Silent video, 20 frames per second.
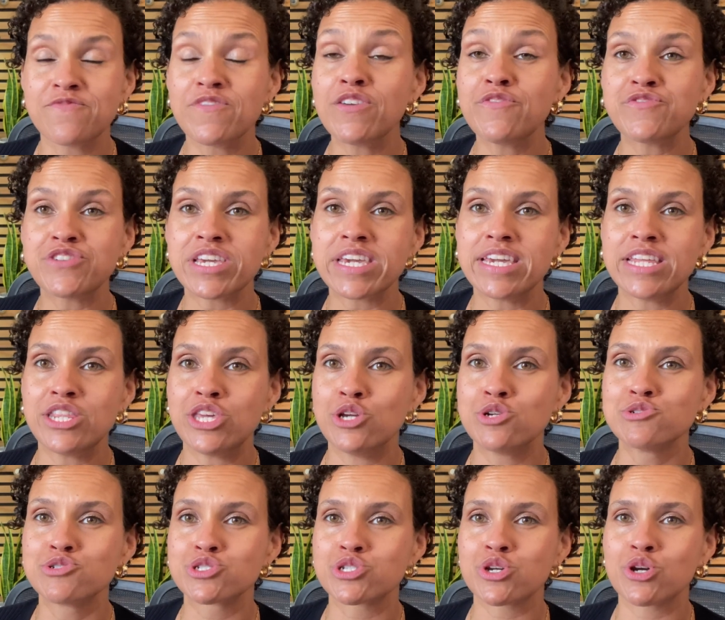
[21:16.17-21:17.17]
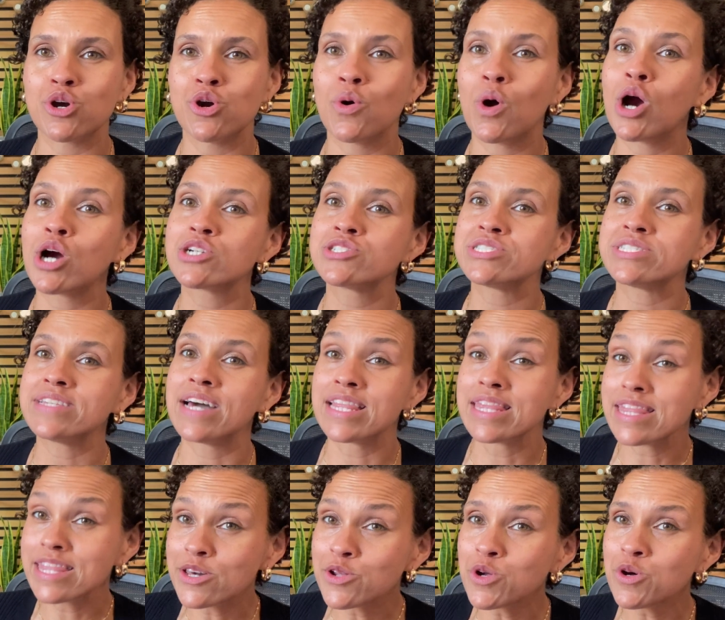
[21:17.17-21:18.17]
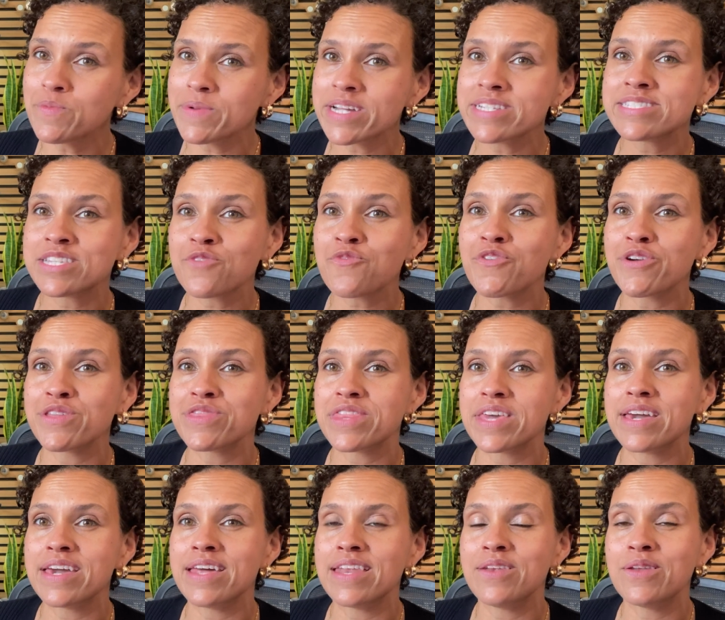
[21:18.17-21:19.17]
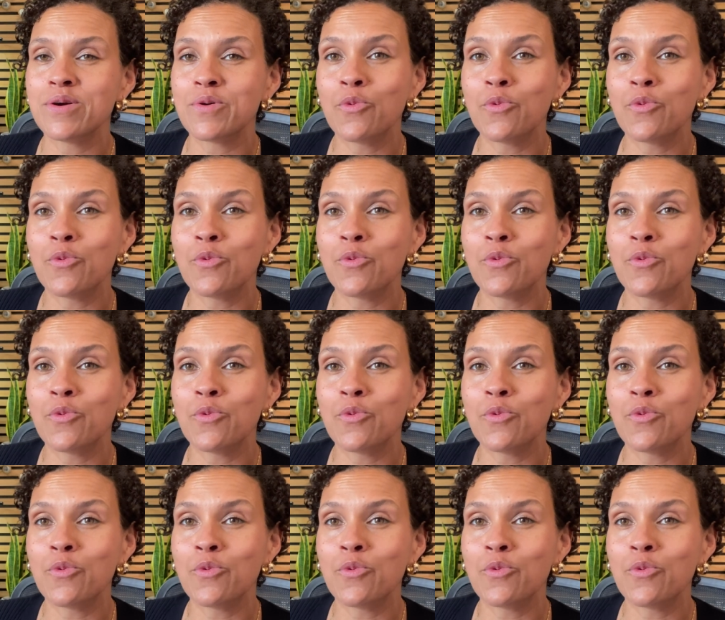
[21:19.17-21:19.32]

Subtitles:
15 years ago are a little bit different than